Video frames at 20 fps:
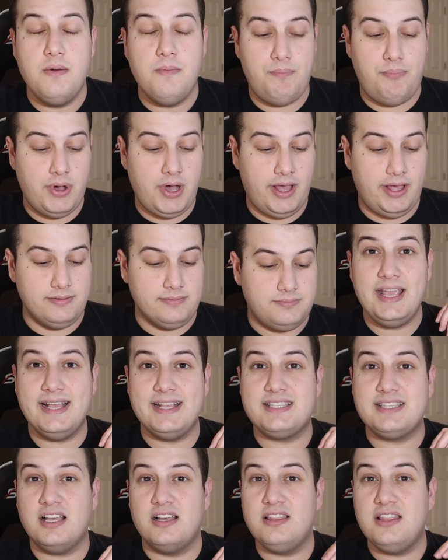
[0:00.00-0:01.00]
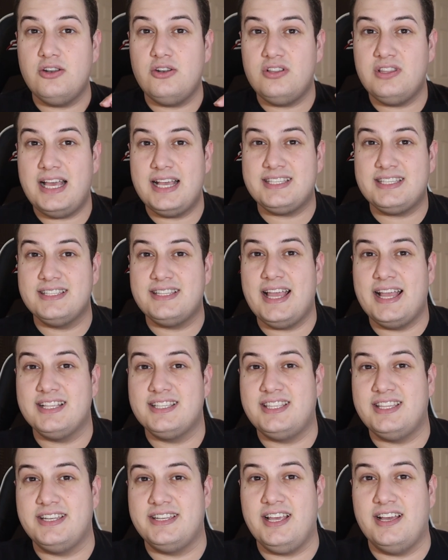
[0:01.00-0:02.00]
but it's a little less intense
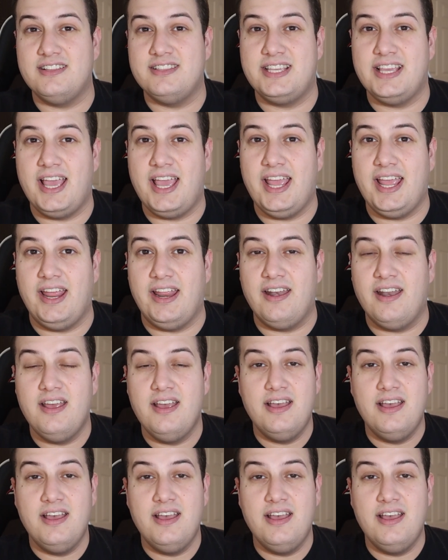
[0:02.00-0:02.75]
than Delta-8.